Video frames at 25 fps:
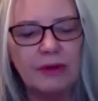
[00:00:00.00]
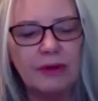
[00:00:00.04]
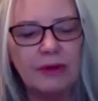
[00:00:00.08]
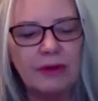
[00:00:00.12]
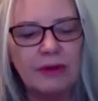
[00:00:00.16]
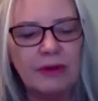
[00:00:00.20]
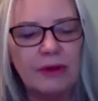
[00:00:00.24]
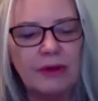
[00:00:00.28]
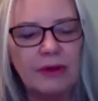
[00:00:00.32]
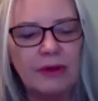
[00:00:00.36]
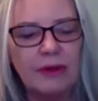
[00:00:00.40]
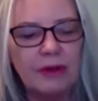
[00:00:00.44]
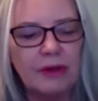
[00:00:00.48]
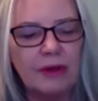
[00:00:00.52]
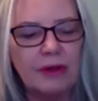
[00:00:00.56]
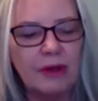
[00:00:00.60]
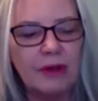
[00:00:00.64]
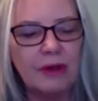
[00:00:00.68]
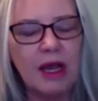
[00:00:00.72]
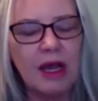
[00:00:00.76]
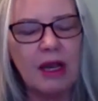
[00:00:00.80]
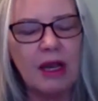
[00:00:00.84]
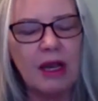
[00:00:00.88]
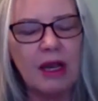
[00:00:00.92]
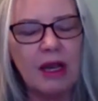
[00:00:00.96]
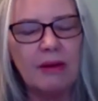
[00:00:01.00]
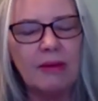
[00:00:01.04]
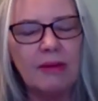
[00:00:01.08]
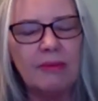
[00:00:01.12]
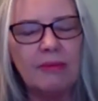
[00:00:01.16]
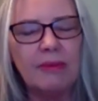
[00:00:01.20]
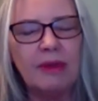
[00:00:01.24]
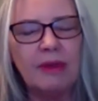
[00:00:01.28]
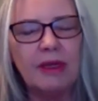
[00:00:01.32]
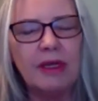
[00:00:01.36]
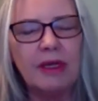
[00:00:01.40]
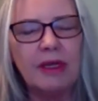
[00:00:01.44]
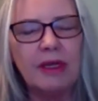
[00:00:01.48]
I am
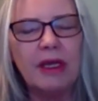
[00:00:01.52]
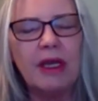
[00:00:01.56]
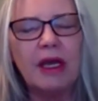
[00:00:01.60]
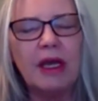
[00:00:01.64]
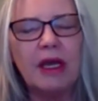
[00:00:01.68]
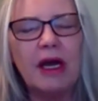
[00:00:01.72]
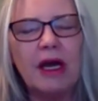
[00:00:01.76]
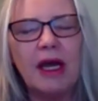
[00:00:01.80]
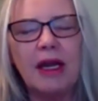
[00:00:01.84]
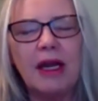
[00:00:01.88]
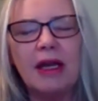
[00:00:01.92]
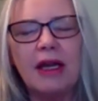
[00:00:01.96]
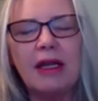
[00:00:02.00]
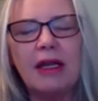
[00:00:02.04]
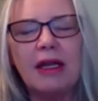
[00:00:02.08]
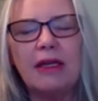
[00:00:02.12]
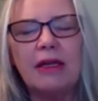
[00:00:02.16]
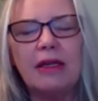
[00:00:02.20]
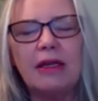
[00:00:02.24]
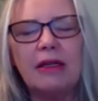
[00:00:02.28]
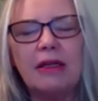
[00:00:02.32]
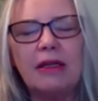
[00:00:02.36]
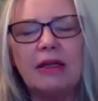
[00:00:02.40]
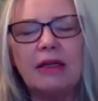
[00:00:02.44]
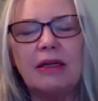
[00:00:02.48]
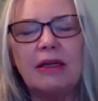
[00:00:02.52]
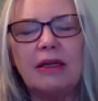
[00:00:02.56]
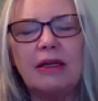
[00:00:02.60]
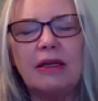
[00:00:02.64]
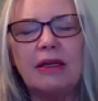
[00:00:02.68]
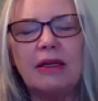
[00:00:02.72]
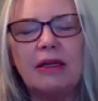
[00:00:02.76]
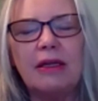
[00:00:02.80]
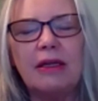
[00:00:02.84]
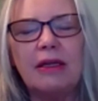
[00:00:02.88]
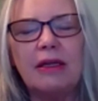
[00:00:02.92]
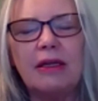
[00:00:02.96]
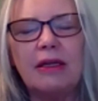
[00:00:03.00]
guided
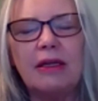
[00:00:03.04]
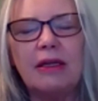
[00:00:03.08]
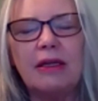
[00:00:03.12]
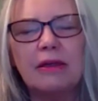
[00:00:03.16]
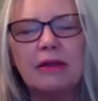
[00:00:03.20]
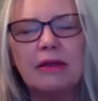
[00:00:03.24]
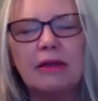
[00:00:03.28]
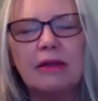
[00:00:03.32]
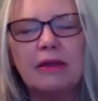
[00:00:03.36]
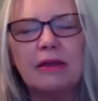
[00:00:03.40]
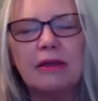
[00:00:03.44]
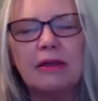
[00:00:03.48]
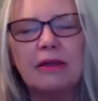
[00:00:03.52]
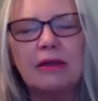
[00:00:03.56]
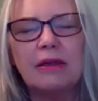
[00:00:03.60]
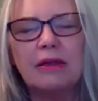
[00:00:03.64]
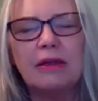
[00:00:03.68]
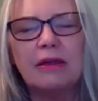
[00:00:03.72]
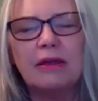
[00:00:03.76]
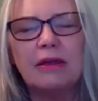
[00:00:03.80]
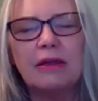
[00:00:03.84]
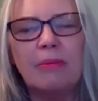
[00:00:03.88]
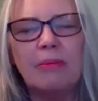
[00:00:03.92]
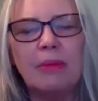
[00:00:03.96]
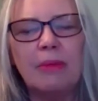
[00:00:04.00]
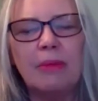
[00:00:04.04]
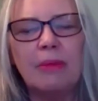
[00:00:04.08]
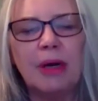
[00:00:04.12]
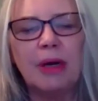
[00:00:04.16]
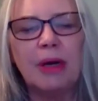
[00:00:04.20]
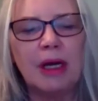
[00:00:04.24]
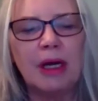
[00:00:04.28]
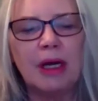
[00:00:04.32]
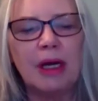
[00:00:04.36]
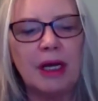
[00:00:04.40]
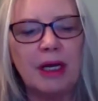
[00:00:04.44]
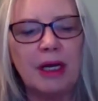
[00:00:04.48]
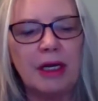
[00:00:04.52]
by divine
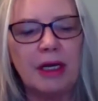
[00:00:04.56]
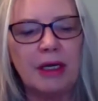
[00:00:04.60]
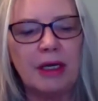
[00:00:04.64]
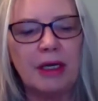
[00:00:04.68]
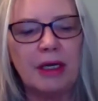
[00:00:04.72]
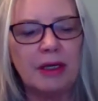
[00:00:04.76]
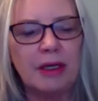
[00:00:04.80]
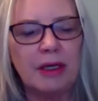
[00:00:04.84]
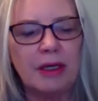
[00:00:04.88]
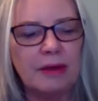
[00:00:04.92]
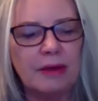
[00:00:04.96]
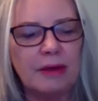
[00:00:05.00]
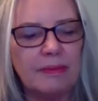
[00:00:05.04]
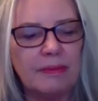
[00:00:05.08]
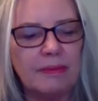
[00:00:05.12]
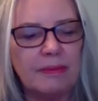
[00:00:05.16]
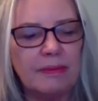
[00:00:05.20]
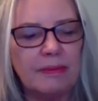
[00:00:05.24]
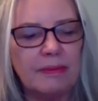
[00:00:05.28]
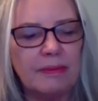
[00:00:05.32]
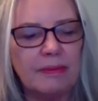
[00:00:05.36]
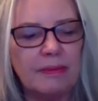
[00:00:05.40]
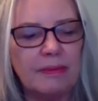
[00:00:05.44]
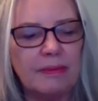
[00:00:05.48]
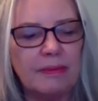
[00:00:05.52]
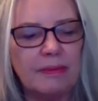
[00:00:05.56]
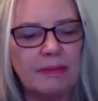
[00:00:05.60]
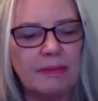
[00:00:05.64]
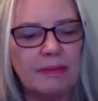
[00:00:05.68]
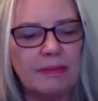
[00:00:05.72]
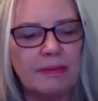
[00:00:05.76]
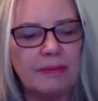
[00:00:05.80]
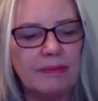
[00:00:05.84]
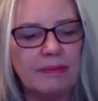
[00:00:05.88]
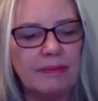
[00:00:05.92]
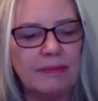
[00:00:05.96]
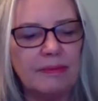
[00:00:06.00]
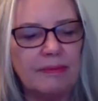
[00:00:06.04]
mind.
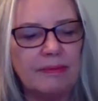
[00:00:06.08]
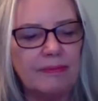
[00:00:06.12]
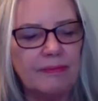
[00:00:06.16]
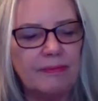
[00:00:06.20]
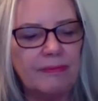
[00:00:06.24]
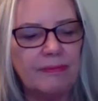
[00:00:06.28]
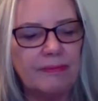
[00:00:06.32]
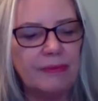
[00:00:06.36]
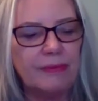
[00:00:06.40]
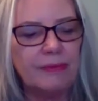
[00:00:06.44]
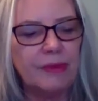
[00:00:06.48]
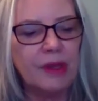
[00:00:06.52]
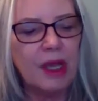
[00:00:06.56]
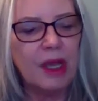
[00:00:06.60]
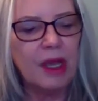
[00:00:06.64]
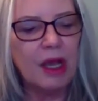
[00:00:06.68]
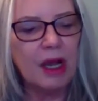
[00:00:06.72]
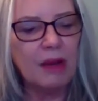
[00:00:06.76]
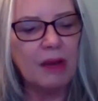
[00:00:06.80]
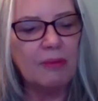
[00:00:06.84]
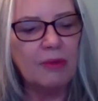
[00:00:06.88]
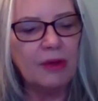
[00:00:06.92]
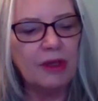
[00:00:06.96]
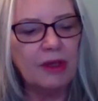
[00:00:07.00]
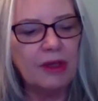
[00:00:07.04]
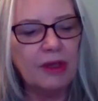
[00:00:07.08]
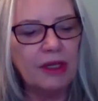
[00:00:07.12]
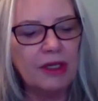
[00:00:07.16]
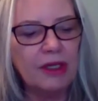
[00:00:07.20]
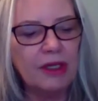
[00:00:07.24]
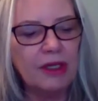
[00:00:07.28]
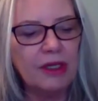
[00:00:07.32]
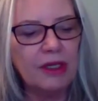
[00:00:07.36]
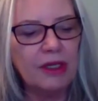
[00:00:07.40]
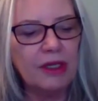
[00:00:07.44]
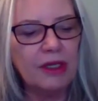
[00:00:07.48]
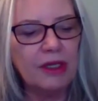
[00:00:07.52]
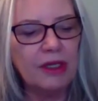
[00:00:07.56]
I'm willing to
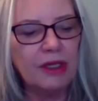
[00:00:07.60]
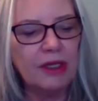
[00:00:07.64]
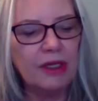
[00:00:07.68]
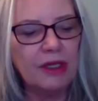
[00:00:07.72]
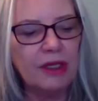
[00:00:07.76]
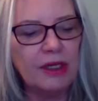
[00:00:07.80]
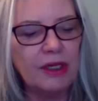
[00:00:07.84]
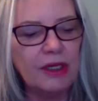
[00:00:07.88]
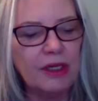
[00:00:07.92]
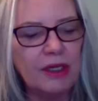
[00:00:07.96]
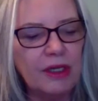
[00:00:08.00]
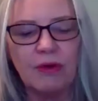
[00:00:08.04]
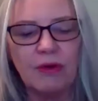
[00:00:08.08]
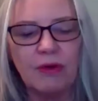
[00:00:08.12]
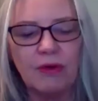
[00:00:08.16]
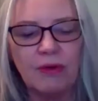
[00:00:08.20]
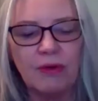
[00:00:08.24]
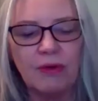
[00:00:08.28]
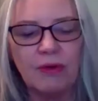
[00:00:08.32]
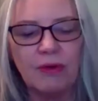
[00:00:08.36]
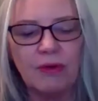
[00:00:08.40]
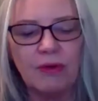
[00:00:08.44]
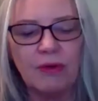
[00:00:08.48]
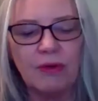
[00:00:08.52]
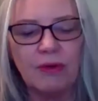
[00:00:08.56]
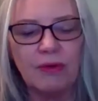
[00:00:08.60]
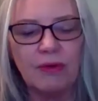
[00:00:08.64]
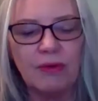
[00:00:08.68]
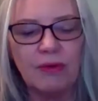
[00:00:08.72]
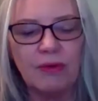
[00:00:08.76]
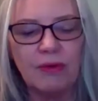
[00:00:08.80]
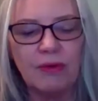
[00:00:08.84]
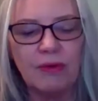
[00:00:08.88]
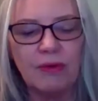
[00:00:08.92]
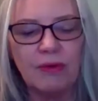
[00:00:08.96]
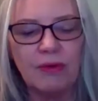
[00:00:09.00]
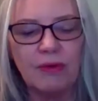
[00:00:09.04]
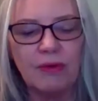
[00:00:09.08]
change and grow
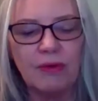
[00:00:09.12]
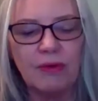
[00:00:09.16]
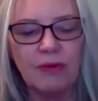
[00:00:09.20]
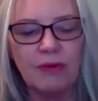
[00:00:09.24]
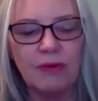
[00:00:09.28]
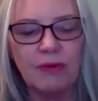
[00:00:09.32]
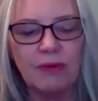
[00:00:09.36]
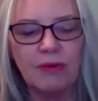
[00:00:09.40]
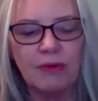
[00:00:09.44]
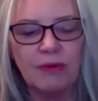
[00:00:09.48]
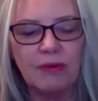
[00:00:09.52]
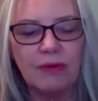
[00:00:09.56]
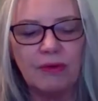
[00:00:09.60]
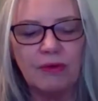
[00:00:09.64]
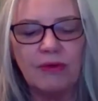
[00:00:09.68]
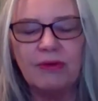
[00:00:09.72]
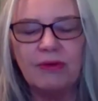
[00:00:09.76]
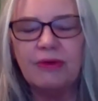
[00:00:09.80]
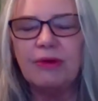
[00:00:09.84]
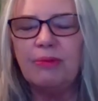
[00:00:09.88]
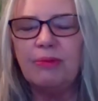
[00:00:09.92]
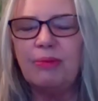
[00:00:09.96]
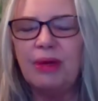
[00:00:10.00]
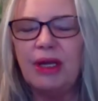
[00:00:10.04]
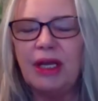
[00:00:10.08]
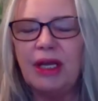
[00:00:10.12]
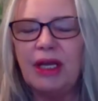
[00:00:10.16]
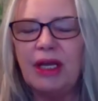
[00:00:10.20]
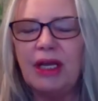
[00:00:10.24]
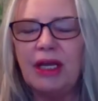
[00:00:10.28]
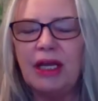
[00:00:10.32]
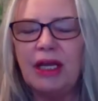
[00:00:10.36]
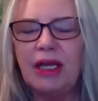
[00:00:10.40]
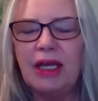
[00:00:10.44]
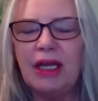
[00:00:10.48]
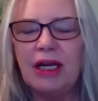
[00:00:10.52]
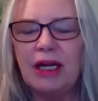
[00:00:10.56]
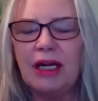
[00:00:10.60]
to be in
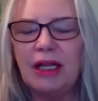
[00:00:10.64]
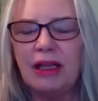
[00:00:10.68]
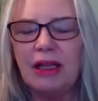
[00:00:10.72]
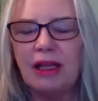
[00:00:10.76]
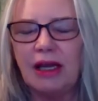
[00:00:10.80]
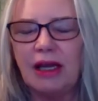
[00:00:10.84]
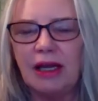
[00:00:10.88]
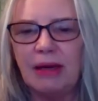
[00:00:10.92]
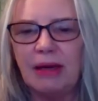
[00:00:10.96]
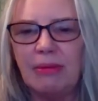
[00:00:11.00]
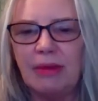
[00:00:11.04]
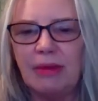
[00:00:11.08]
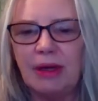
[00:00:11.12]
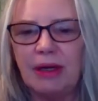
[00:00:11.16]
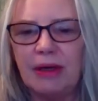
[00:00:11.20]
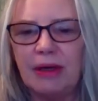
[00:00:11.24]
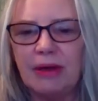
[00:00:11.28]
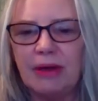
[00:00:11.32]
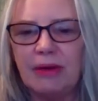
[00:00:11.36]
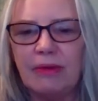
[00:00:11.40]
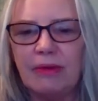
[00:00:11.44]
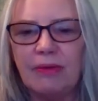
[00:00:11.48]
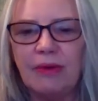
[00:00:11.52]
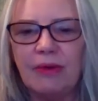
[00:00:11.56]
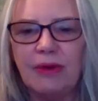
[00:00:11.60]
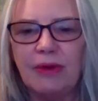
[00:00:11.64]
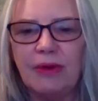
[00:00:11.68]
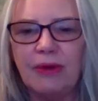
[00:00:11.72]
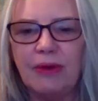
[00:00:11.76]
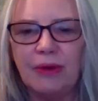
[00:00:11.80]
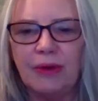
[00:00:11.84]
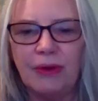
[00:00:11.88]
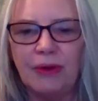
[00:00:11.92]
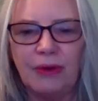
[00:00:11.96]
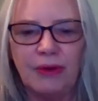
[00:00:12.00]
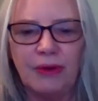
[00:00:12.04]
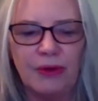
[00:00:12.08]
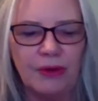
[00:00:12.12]
alignment with
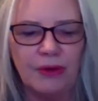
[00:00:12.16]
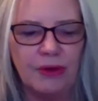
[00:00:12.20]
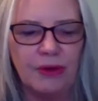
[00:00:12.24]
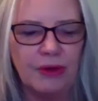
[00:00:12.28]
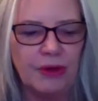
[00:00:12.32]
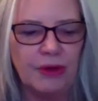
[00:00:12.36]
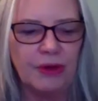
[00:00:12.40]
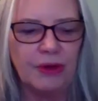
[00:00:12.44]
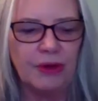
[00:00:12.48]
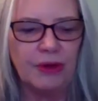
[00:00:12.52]
good.